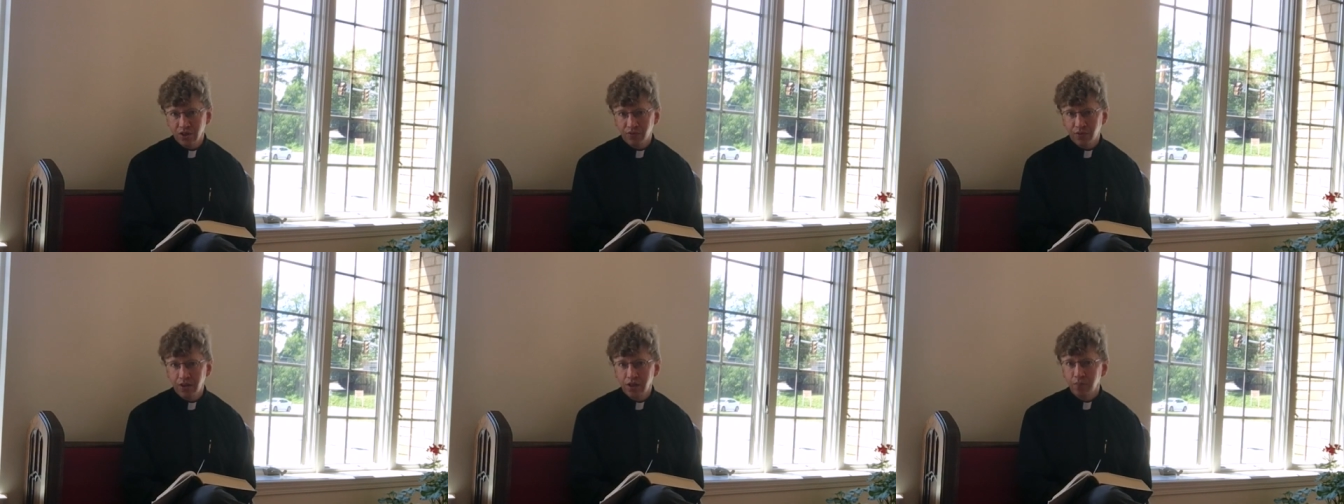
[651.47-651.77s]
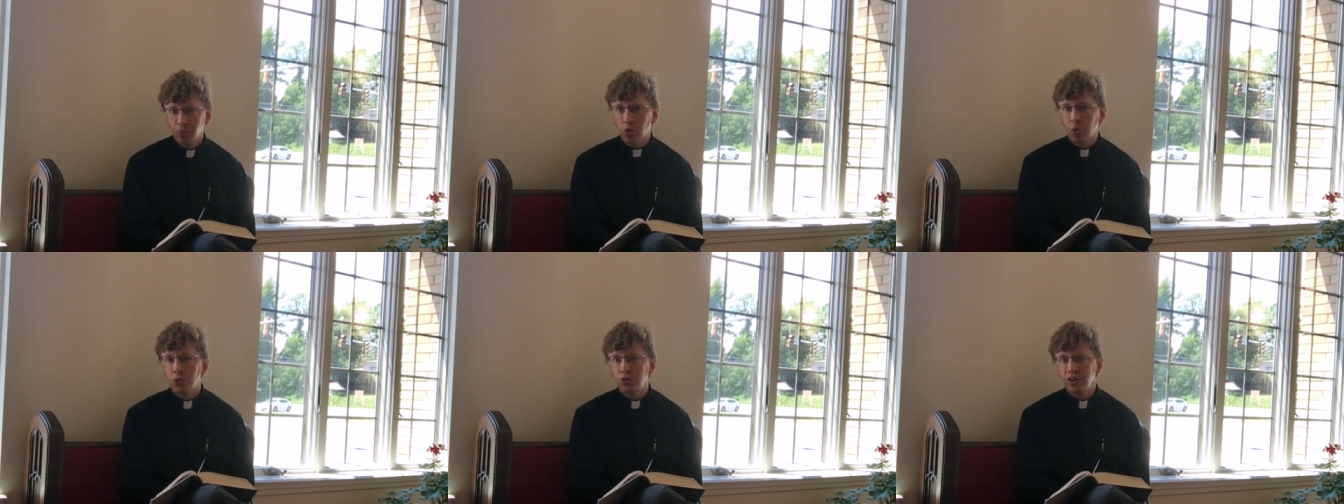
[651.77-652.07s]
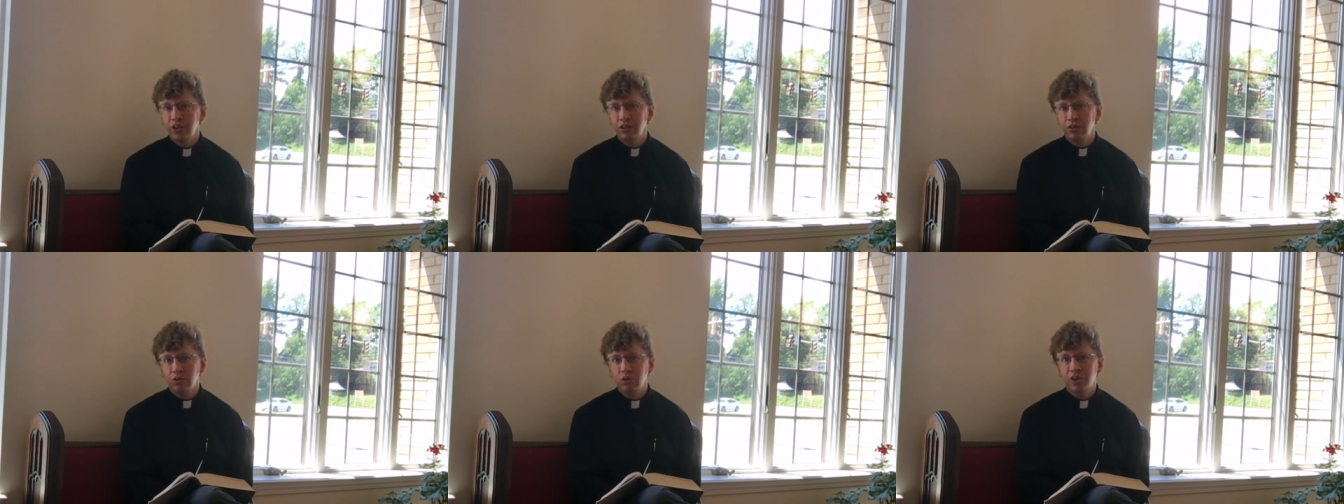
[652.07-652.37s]
if I am
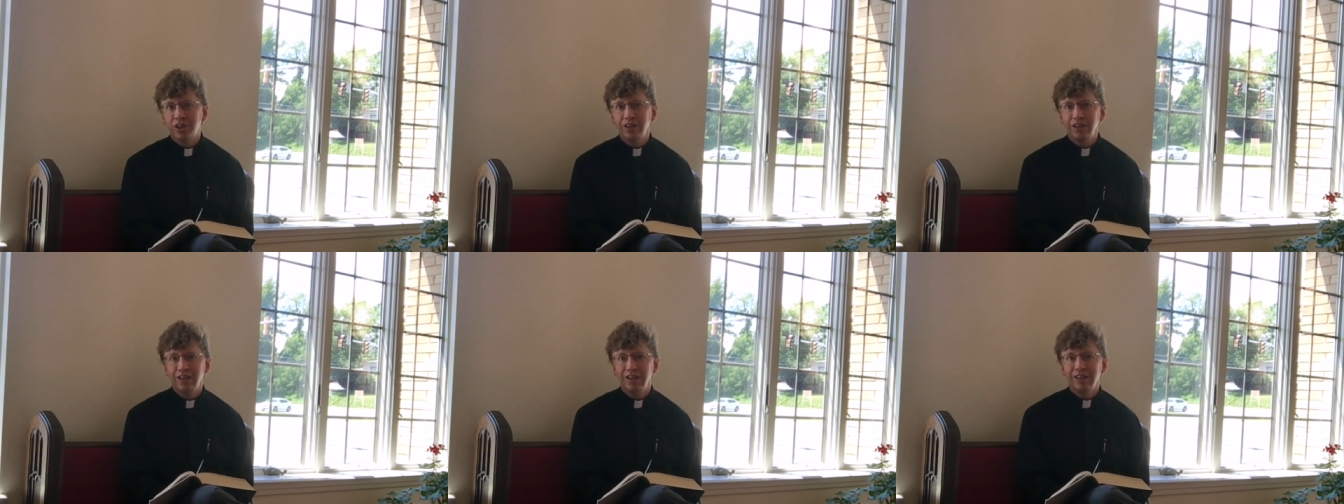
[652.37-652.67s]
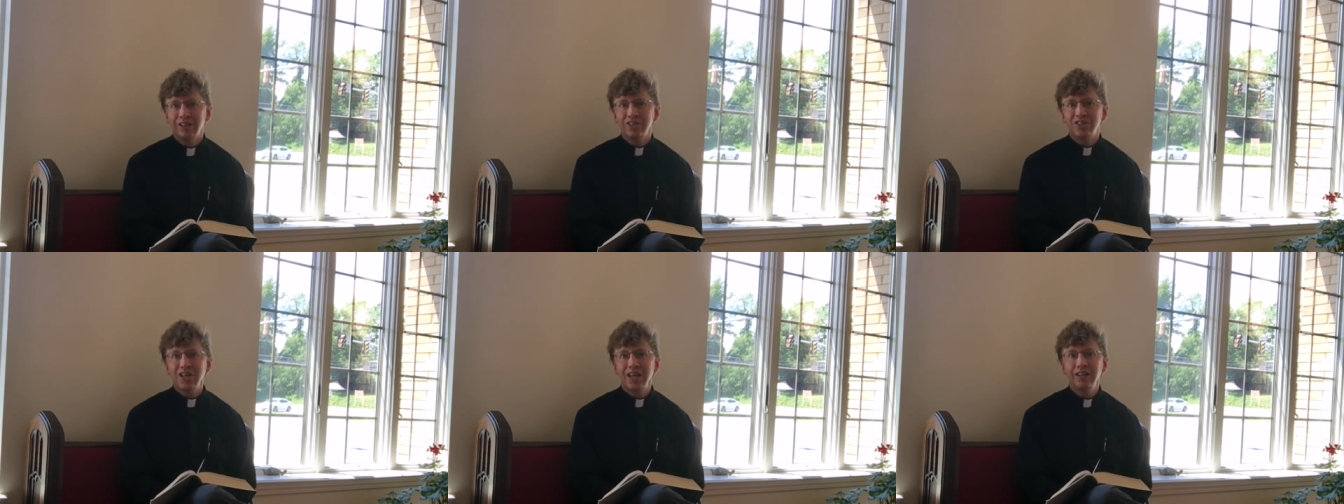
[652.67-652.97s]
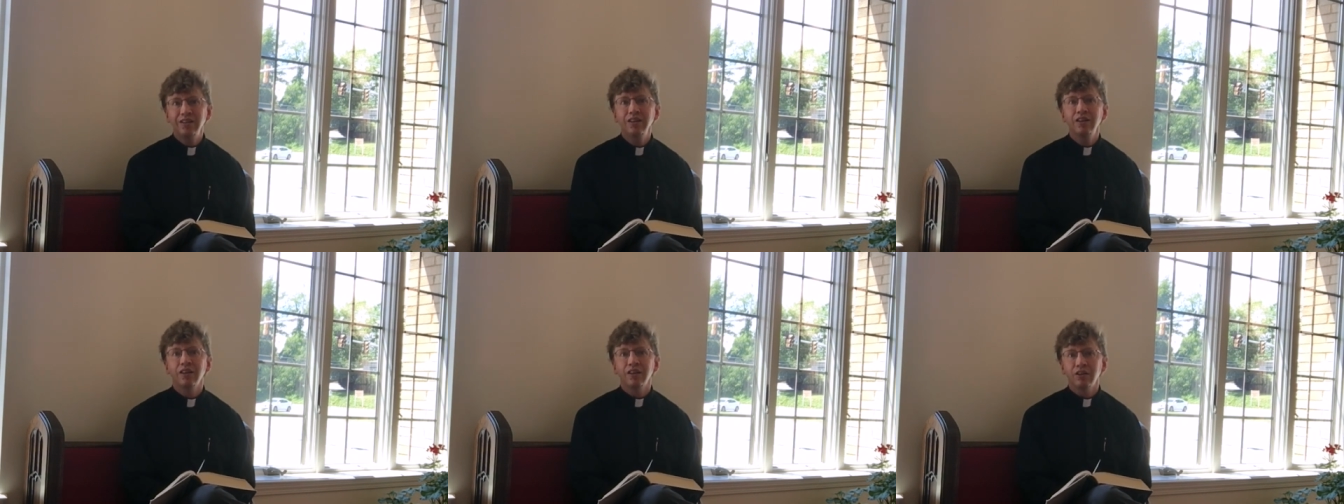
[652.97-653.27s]
only looking
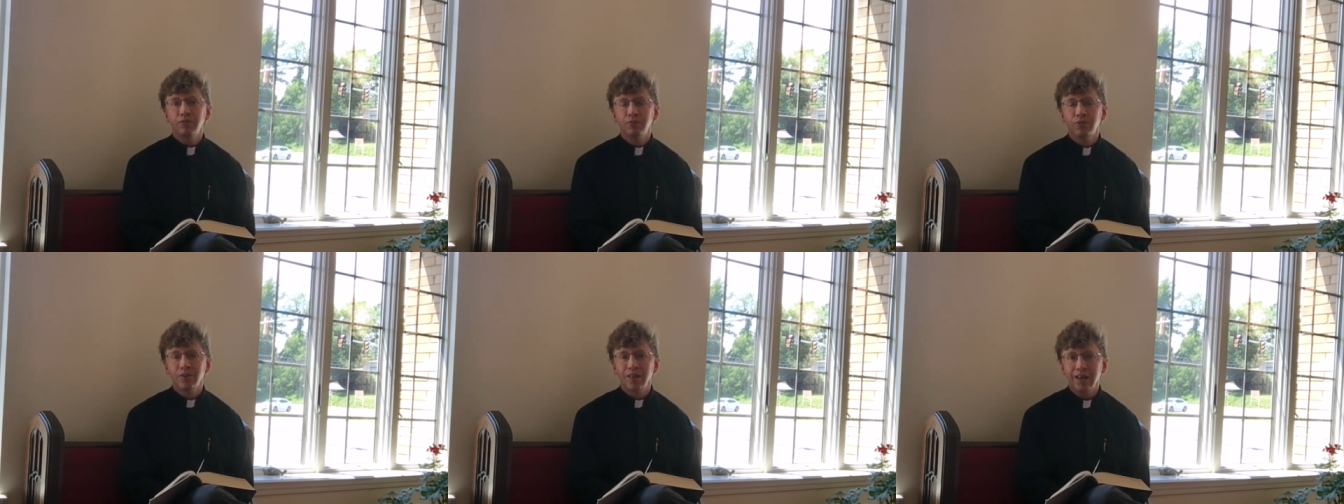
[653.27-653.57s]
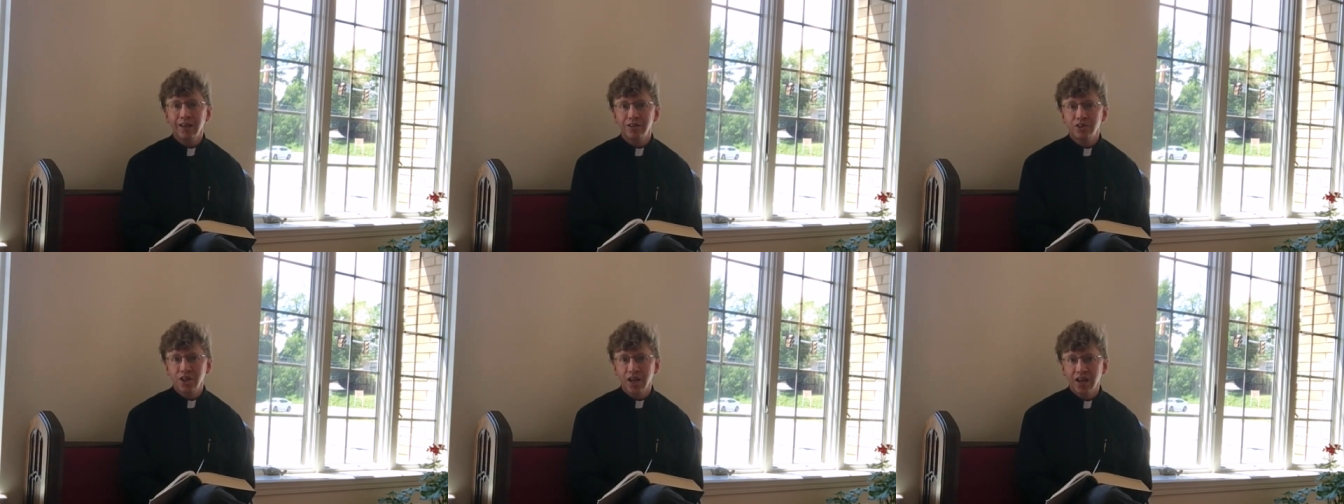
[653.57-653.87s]
intently for that